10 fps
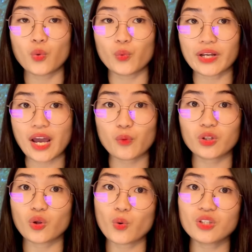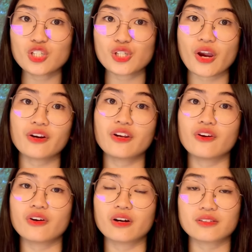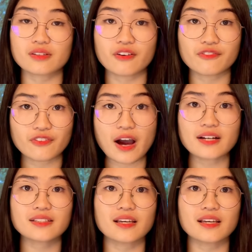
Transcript: What I will only share here are some facts